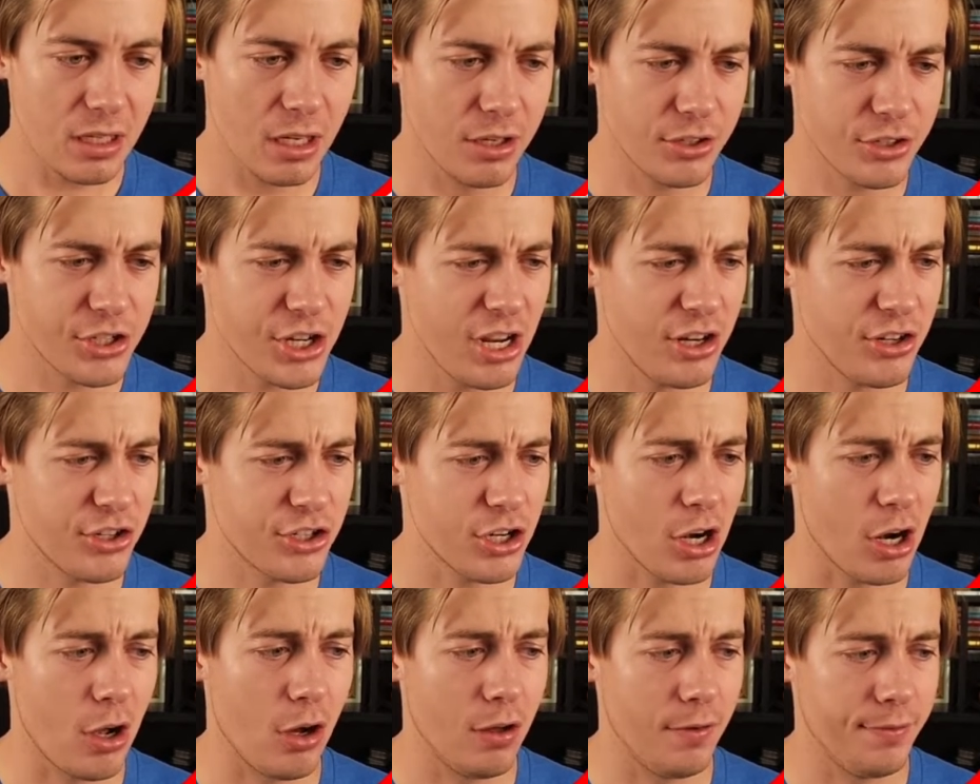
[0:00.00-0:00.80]
And
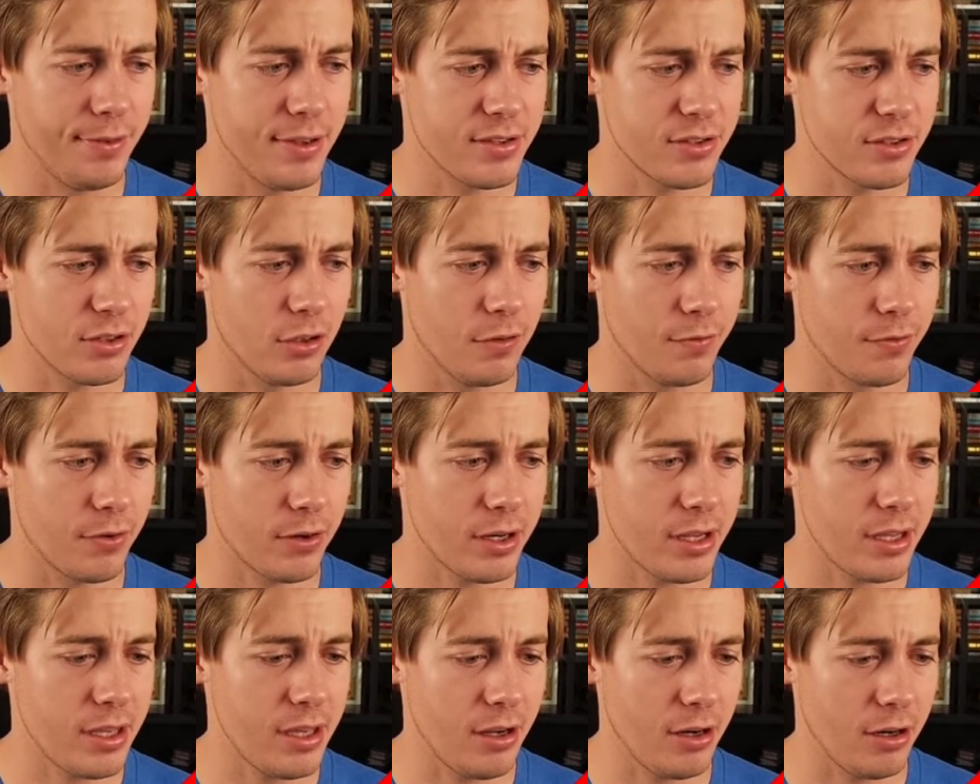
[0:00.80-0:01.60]
changed all of this
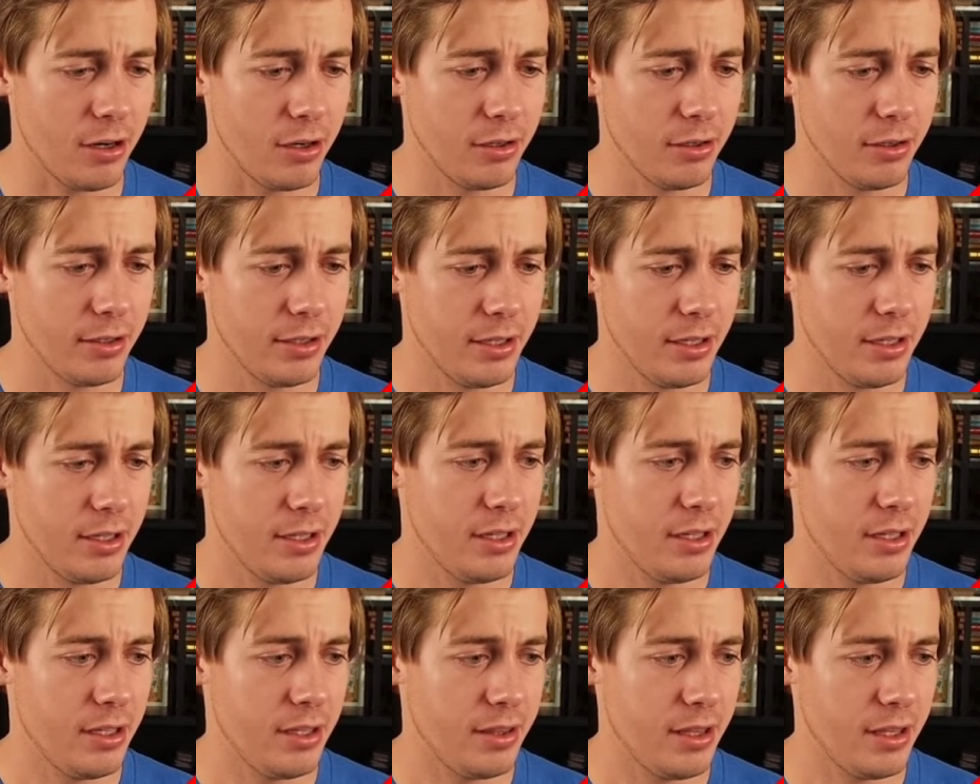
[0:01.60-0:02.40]
over here.
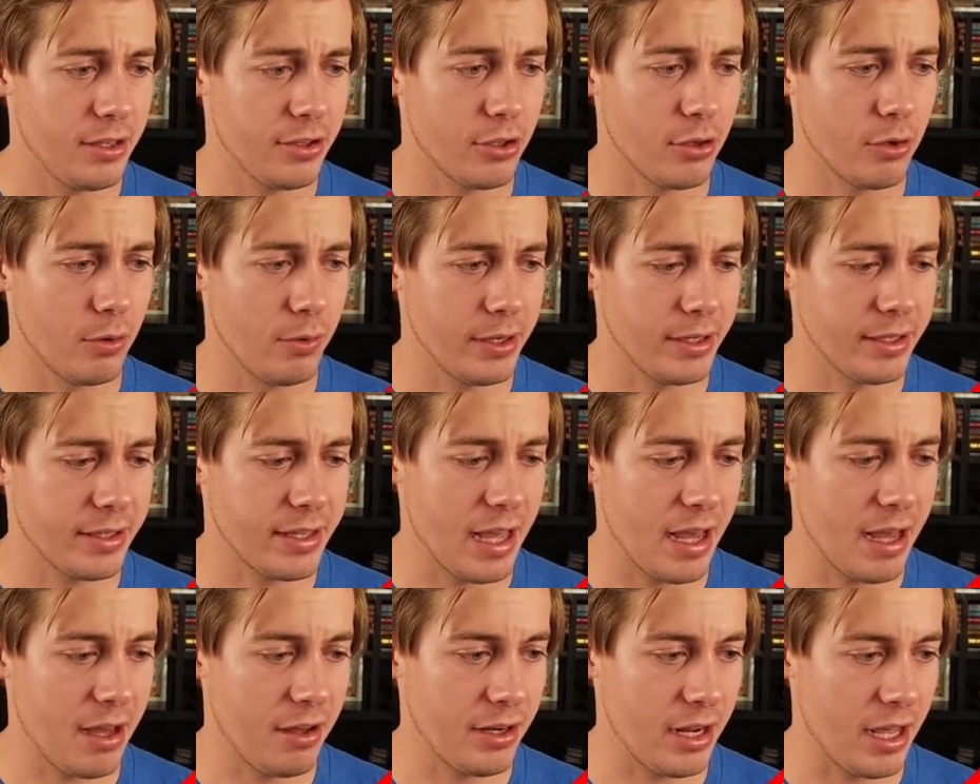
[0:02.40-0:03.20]
Then going
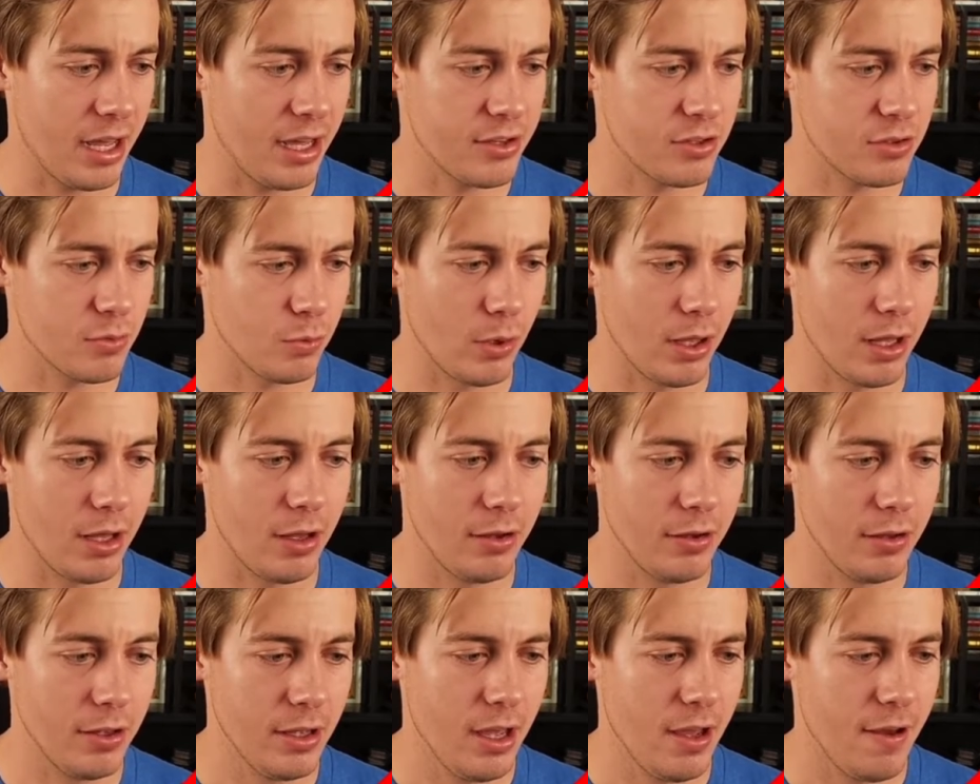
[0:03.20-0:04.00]
down as
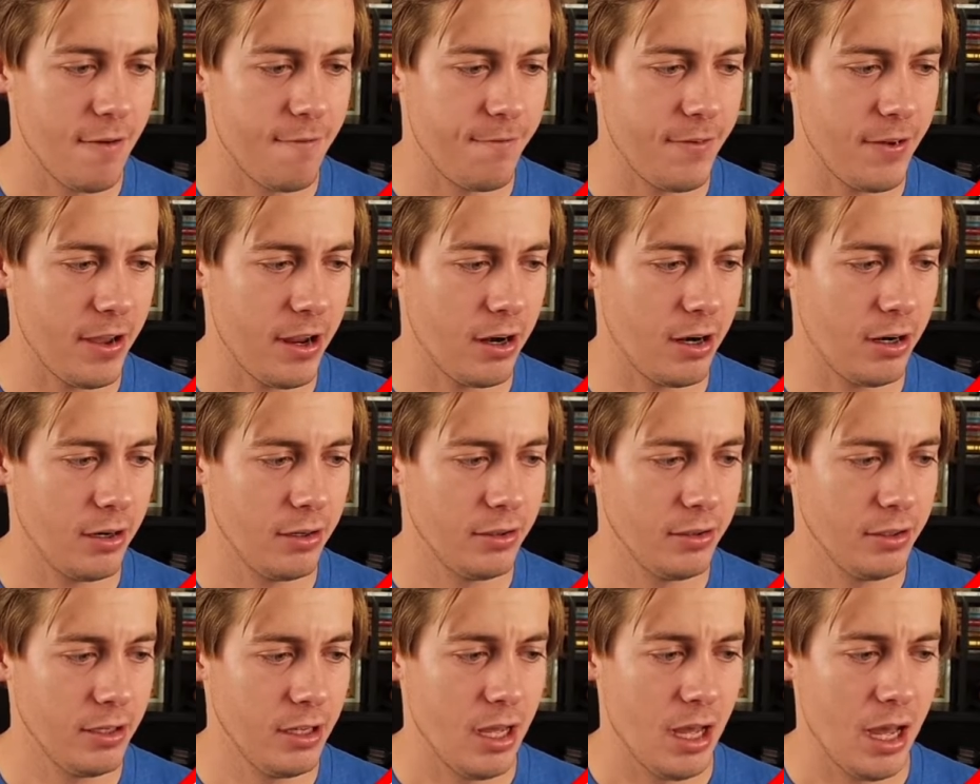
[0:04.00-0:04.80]
well,
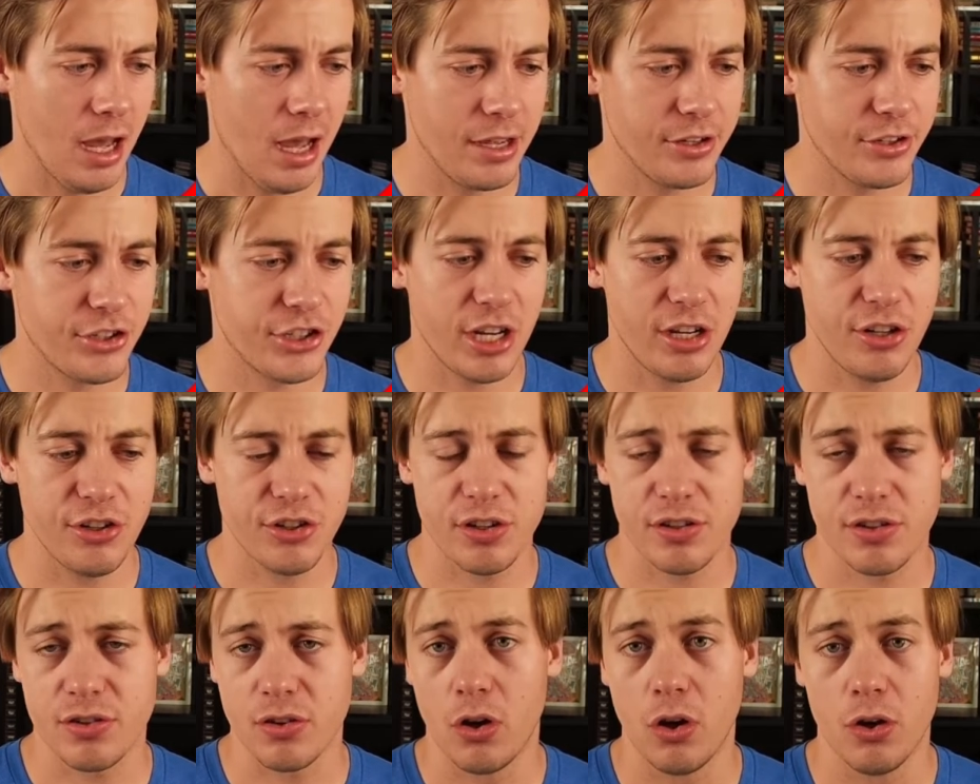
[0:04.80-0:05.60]
fair. I
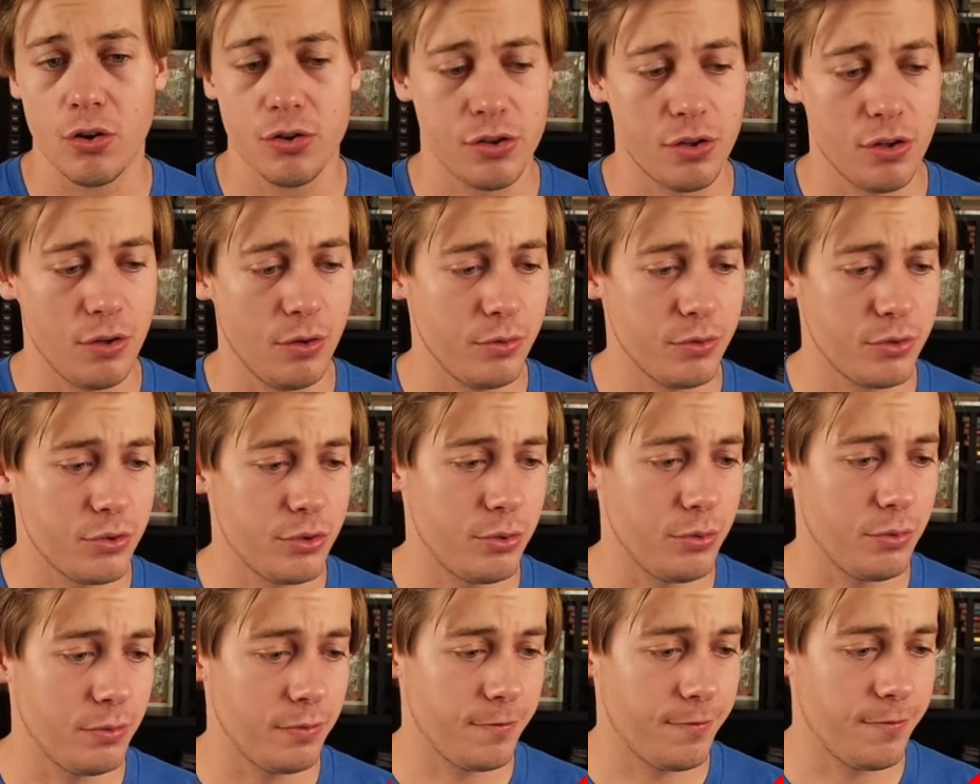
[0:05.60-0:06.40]
change this also
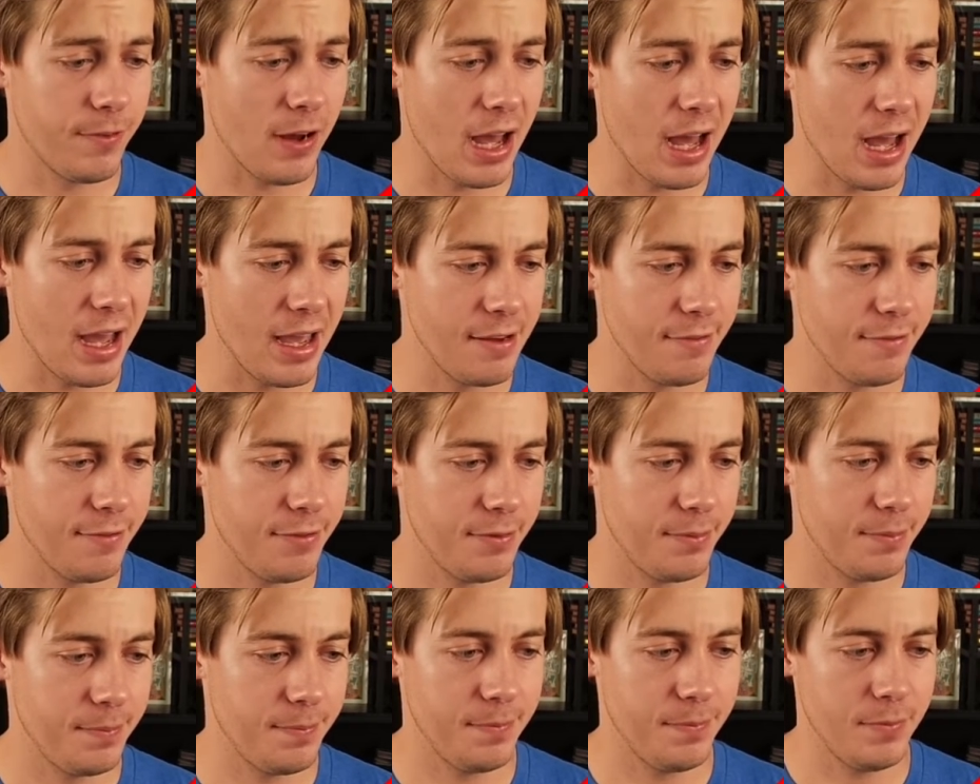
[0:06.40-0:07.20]
to
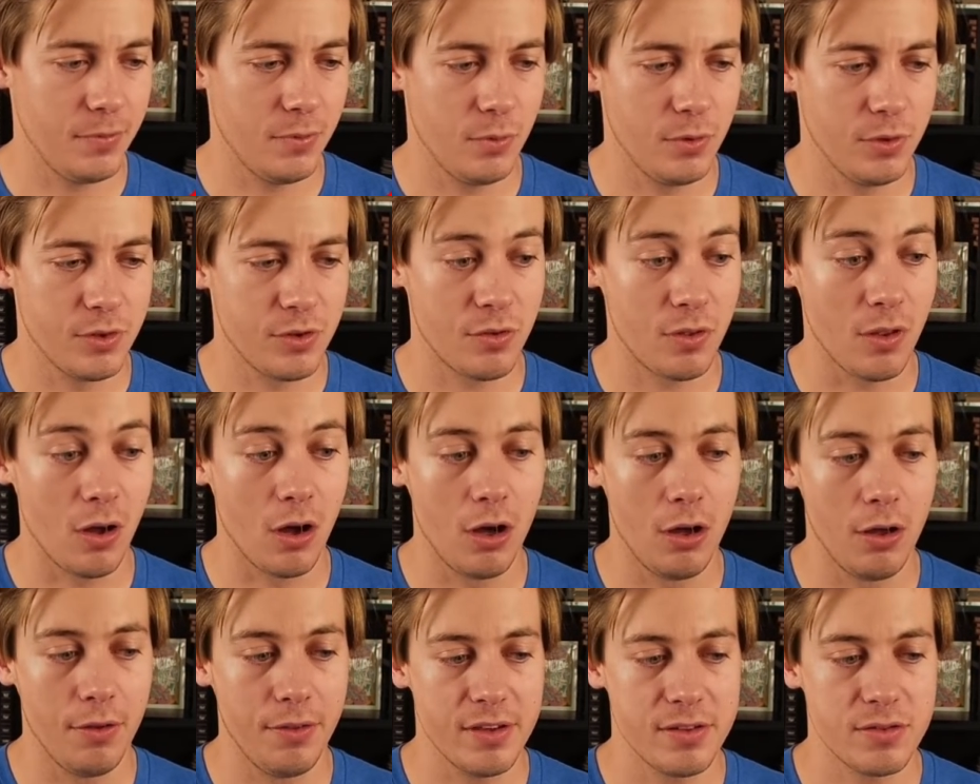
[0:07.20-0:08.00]
five, was
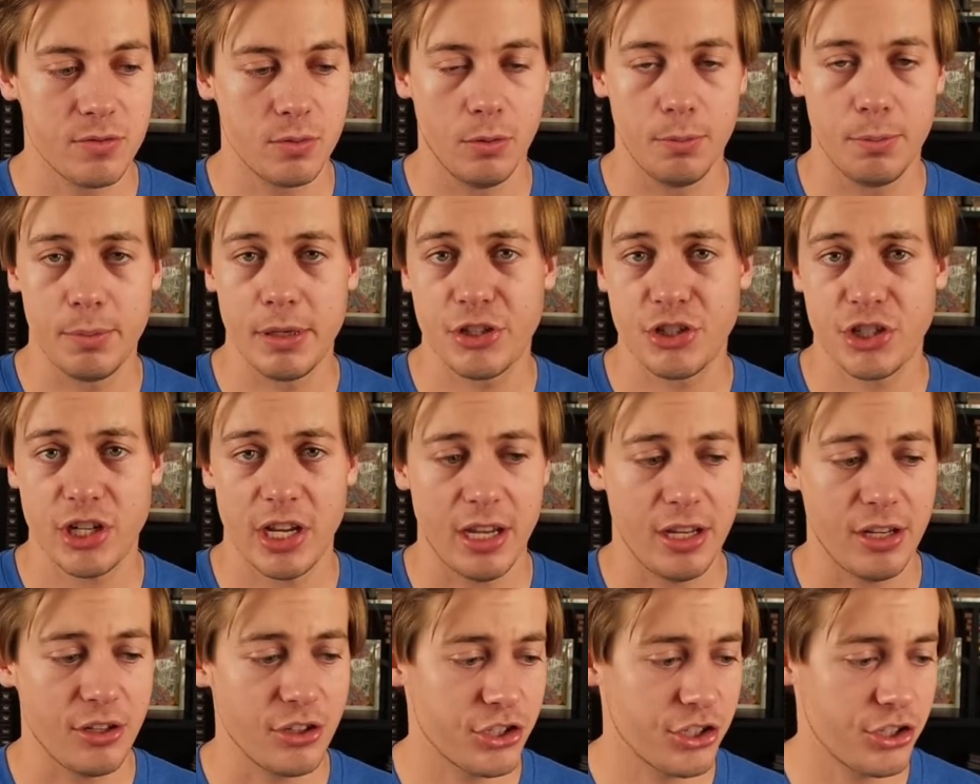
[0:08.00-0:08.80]
all this will be
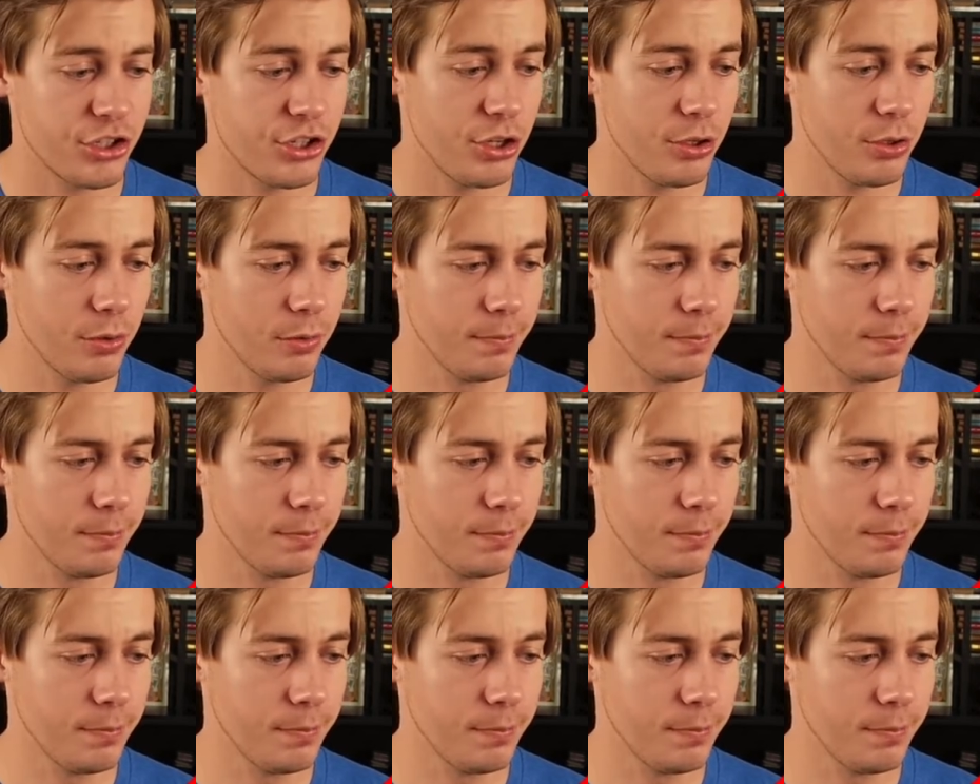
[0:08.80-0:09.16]
changed